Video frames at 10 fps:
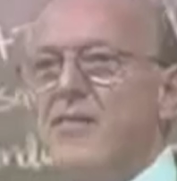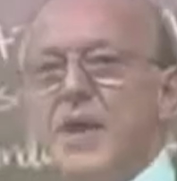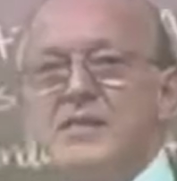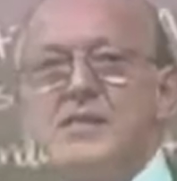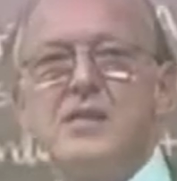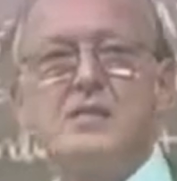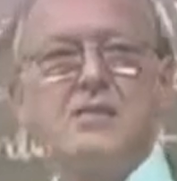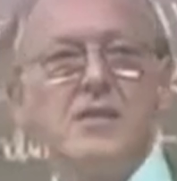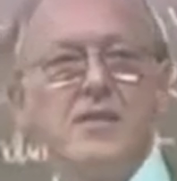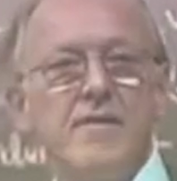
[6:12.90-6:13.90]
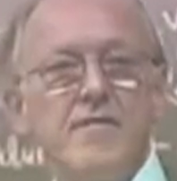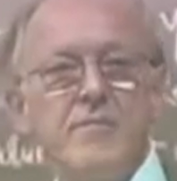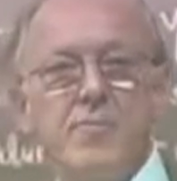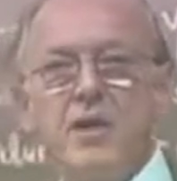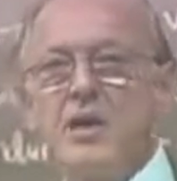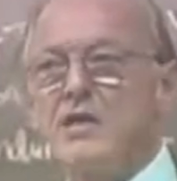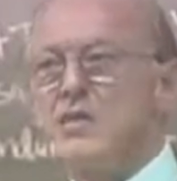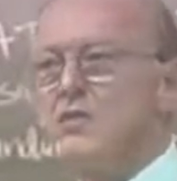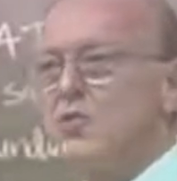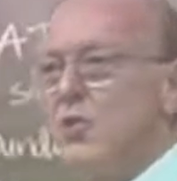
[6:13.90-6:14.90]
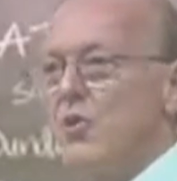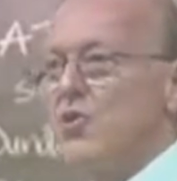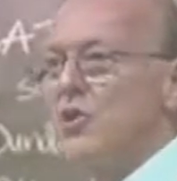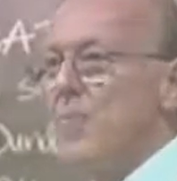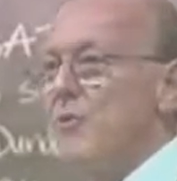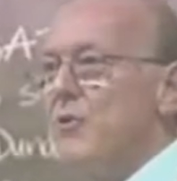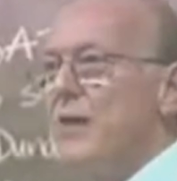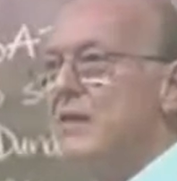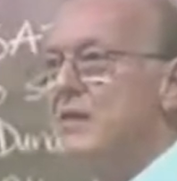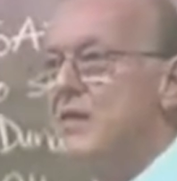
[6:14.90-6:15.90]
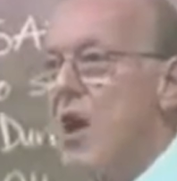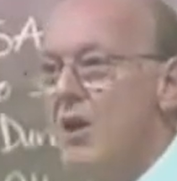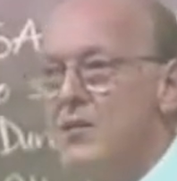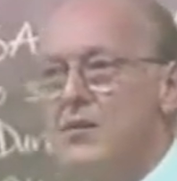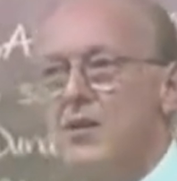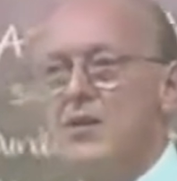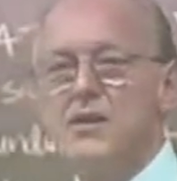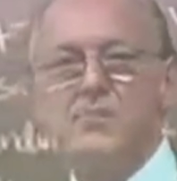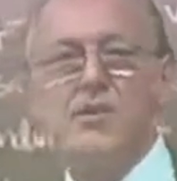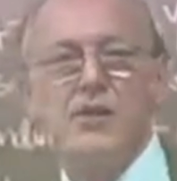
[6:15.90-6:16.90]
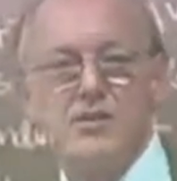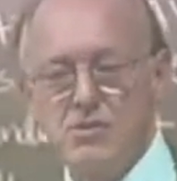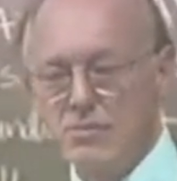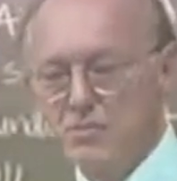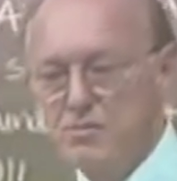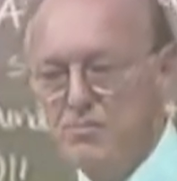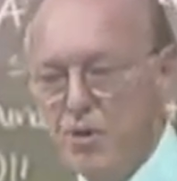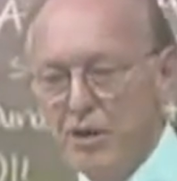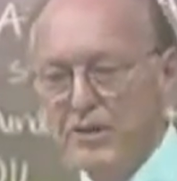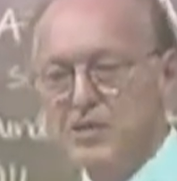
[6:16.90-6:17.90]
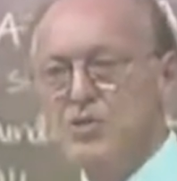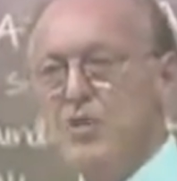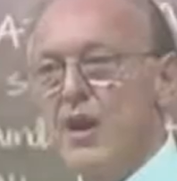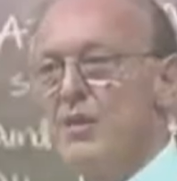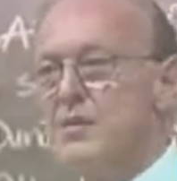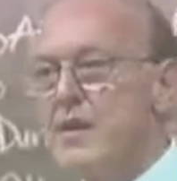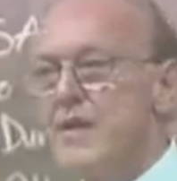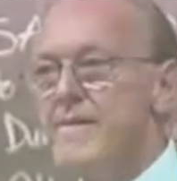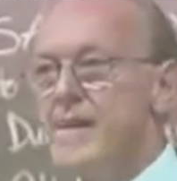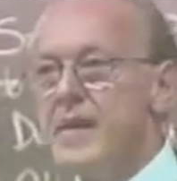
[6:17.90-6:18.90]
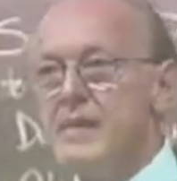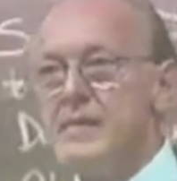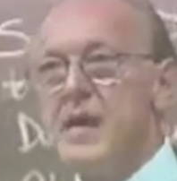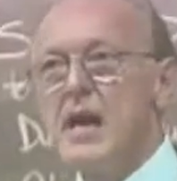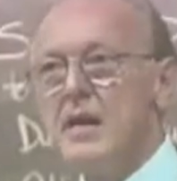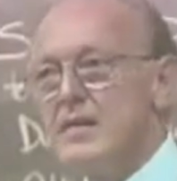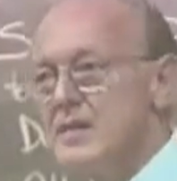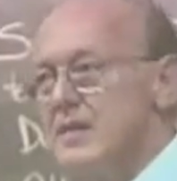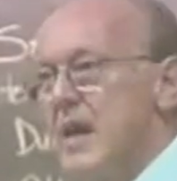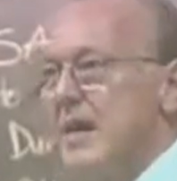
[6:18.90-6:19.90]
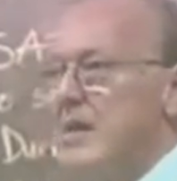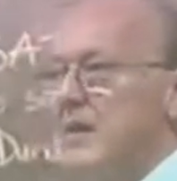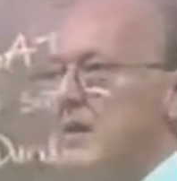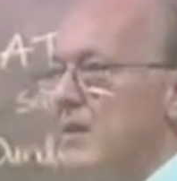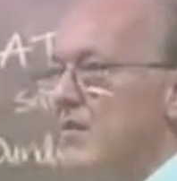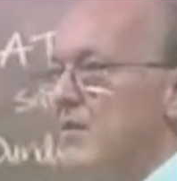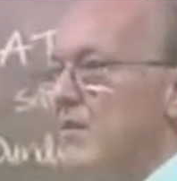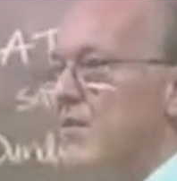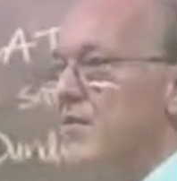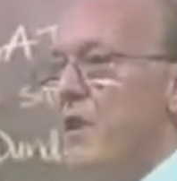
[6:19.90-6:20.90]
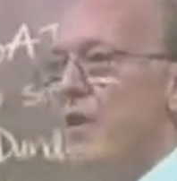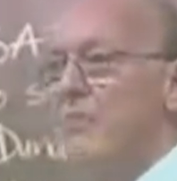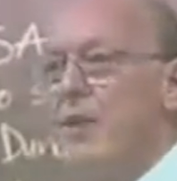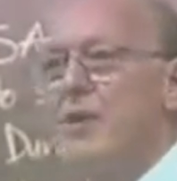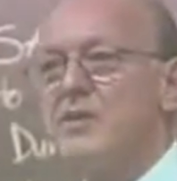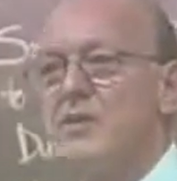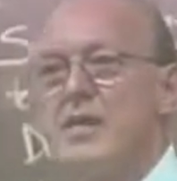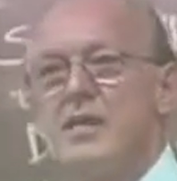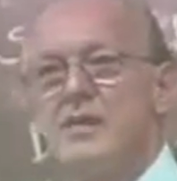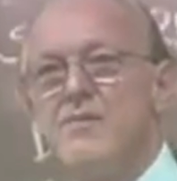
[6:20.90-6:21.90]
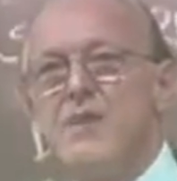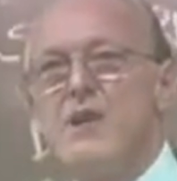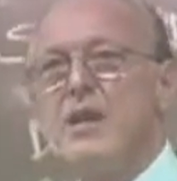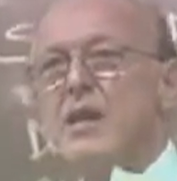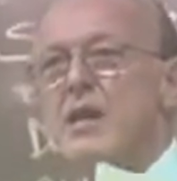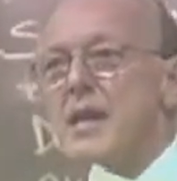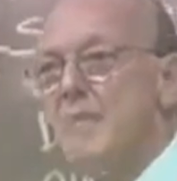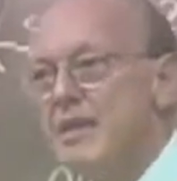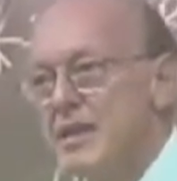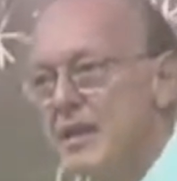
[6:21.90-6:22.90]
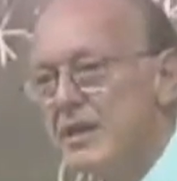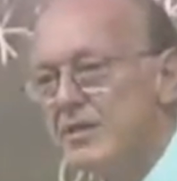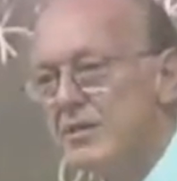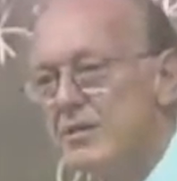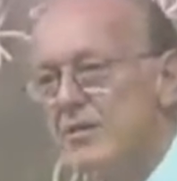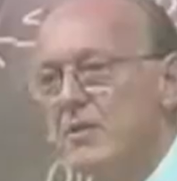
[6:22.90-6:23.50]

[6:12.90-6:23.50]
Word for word: let's face it, because George W. is not the person who is pulling the strings. His understanding of foreign policy is very limited.